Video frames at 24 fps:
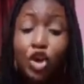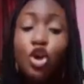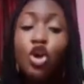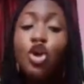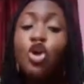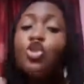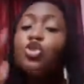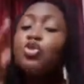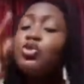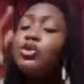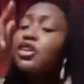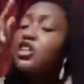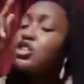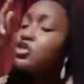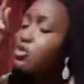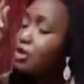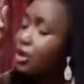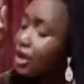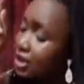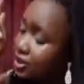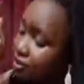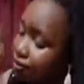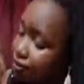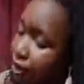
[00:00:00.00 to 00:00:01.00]
you need to
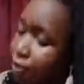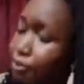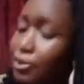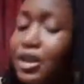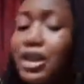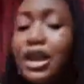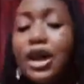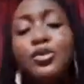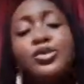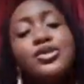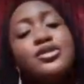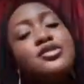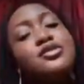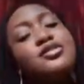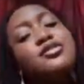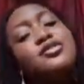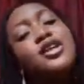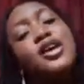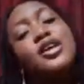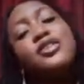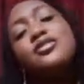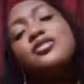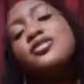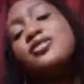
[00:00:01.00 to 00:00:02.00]
get familiar with this
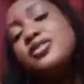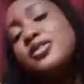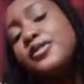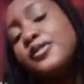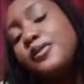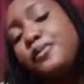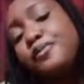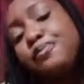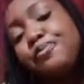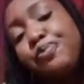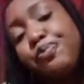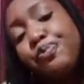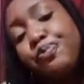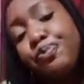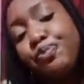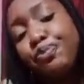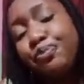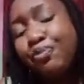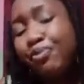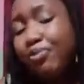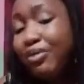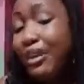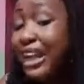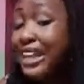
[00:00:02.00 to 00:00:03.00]
text.
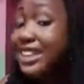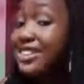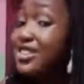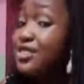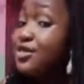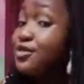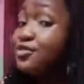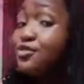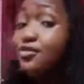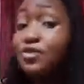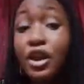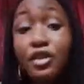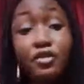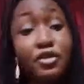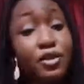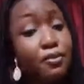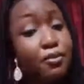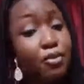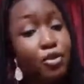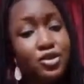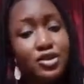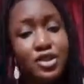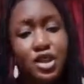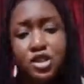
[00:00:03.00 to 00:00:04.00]
It is very
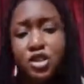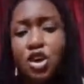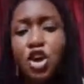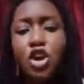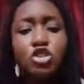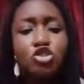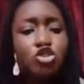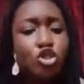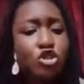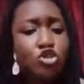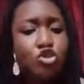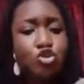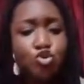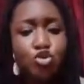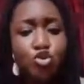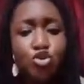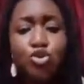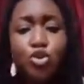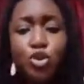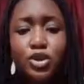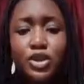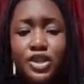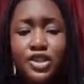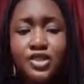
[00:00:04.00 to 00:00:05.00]
important. Just
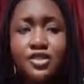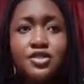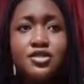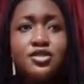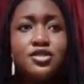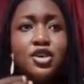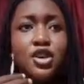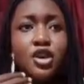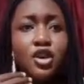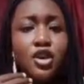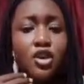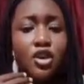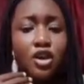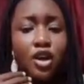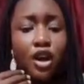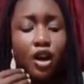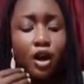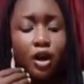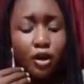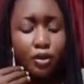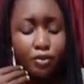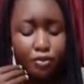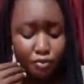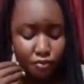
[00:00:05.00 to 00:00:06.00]
Google it.
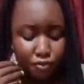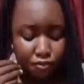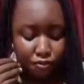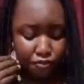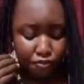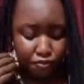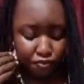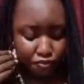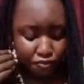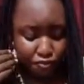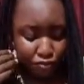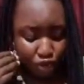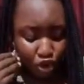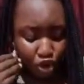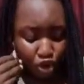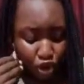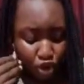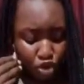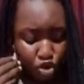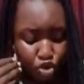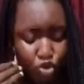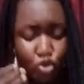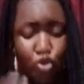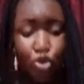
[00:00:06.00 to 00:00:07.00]

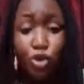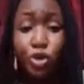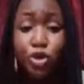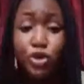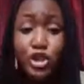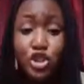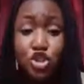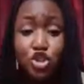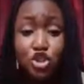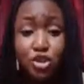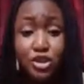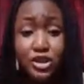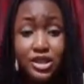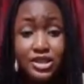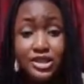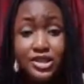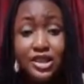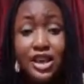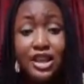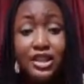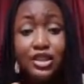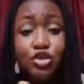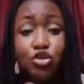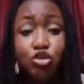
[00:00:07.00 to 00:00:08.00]
You
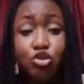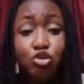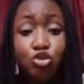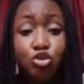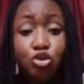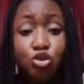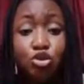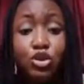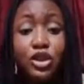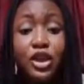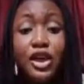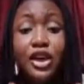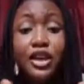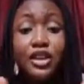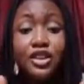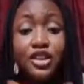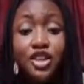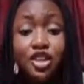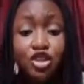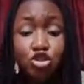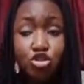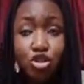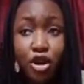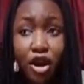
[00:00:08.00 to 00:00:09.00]
understand. Google
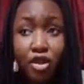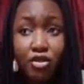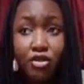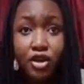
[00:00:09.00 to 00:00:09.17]
literature